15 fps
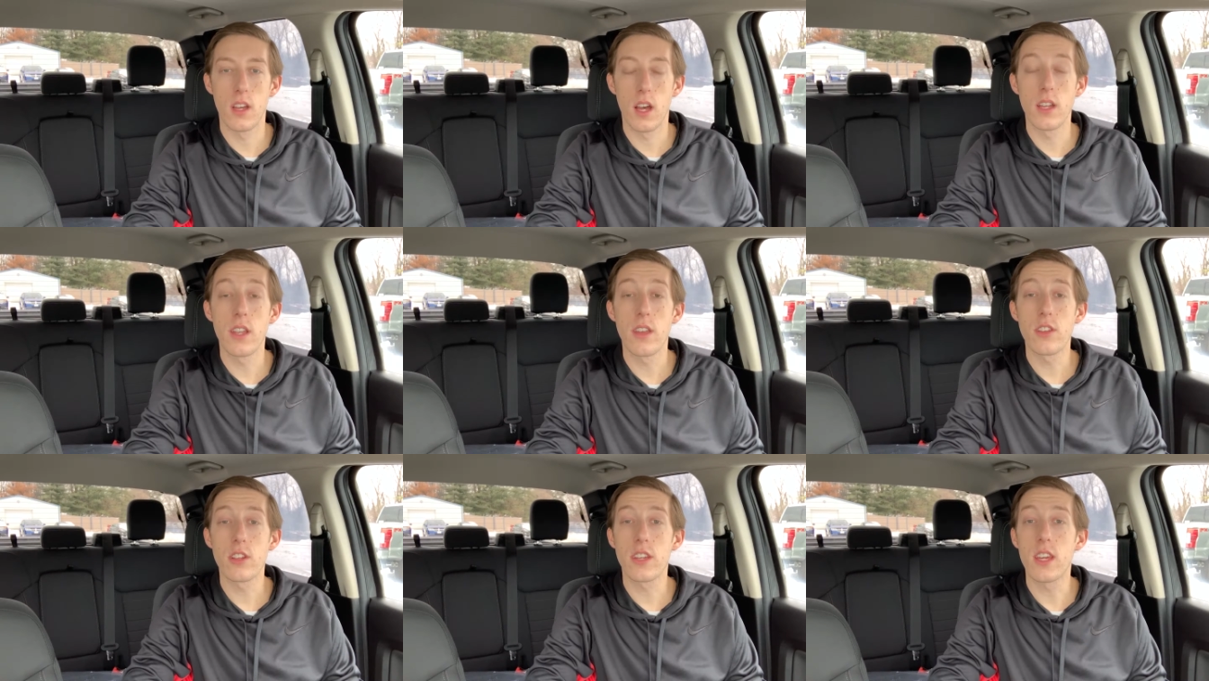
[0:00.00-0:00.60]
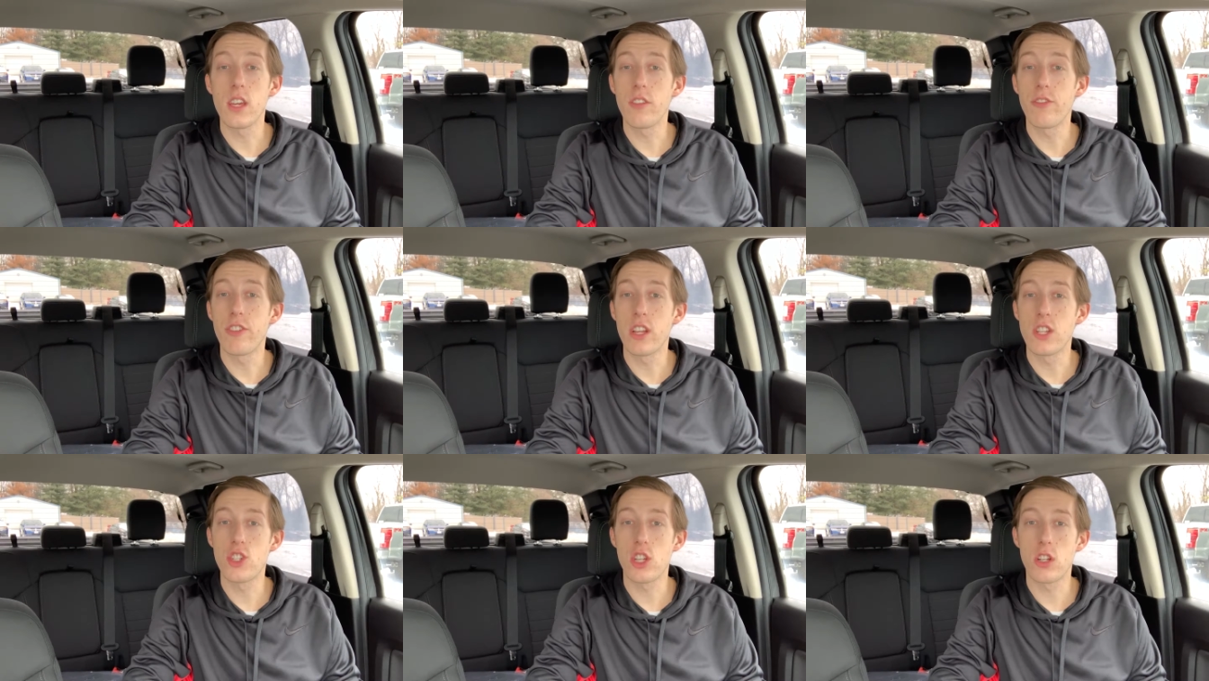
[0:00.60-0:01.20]
Another key
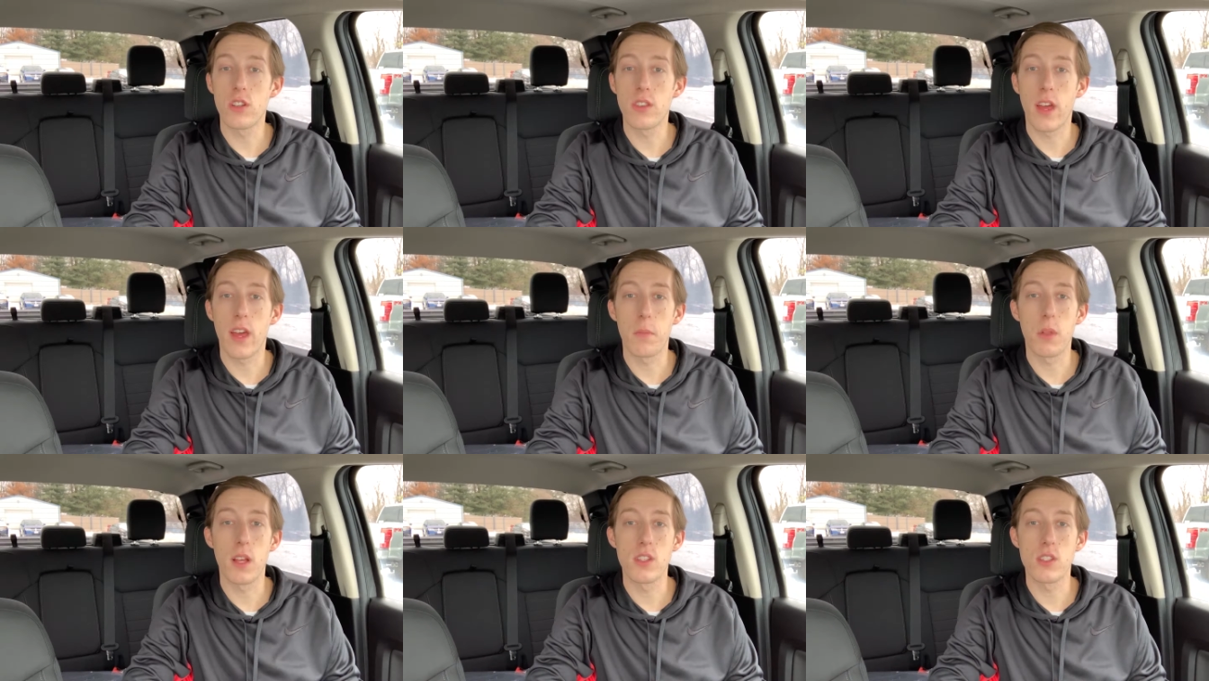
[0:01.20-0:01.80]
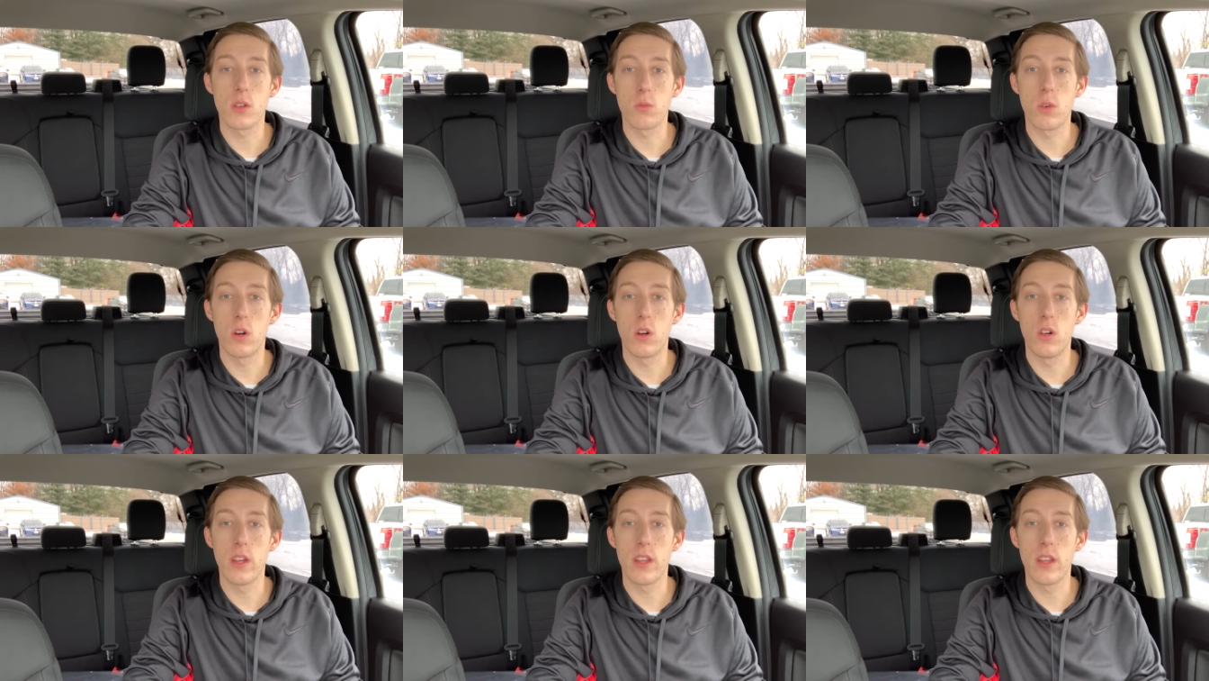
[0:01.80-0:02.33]
feature that plays a role